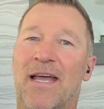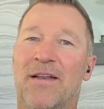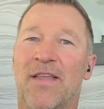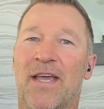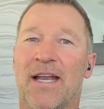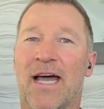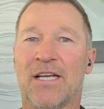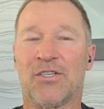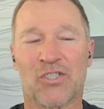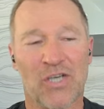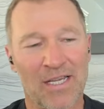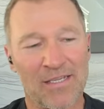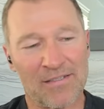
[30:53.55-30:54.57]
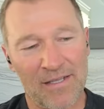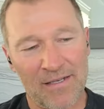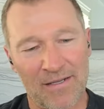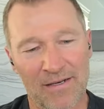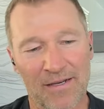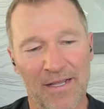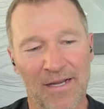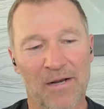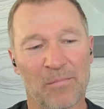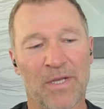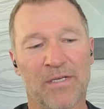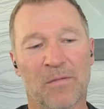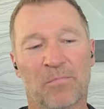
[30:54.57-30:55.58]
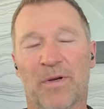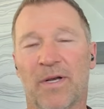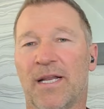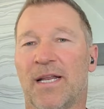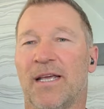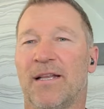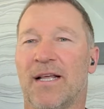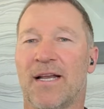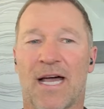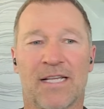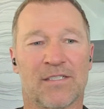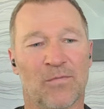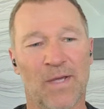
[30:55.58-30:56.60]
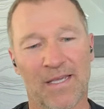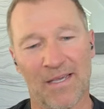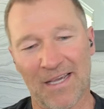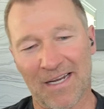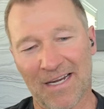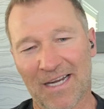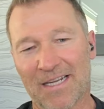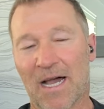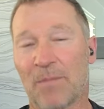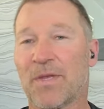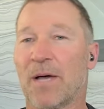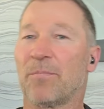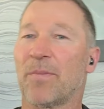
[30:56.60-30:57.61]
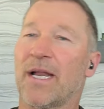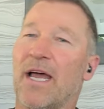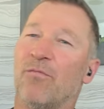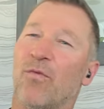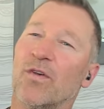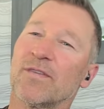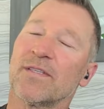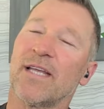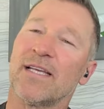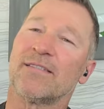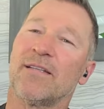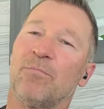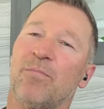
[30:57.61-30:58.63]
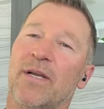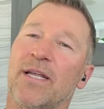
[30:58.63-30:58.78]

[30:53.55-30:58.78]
And then I just did a little bit depleting in the last week again, I carved up, but I wasn't as